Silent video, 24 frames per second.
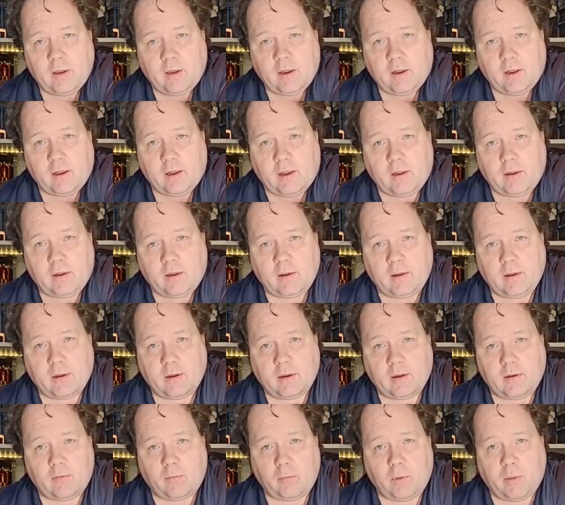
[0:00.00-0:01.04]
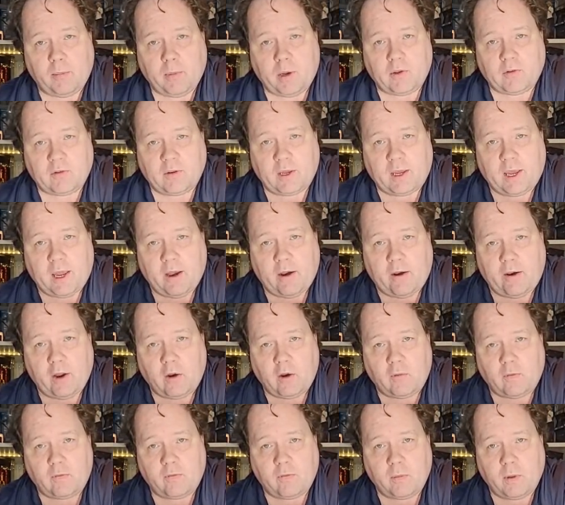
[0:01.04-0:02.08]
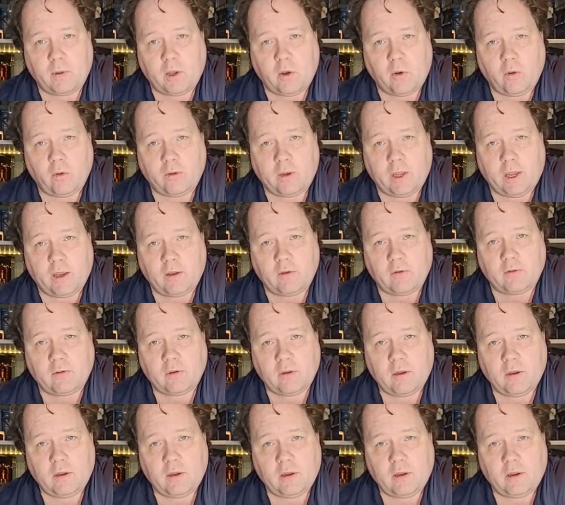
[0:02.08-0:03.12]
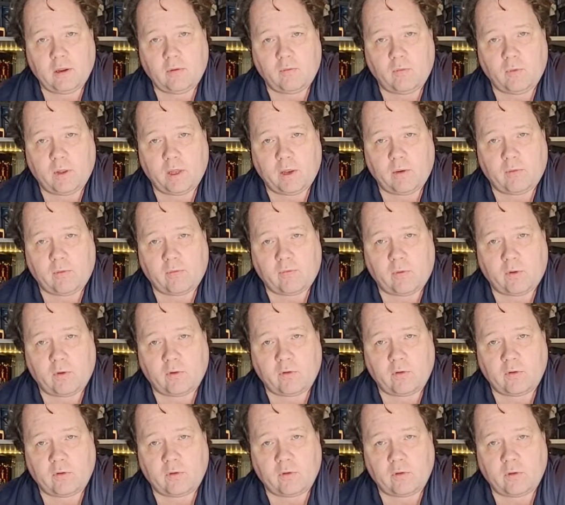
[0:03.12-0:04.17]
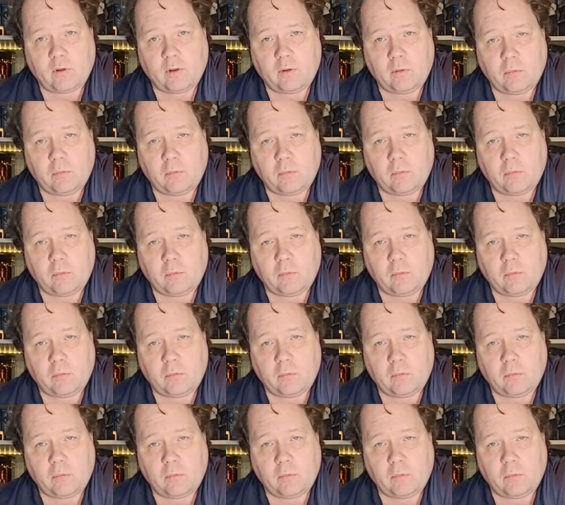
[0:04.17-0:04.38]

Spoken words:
a reminiscent carryover from the old days of when they were first,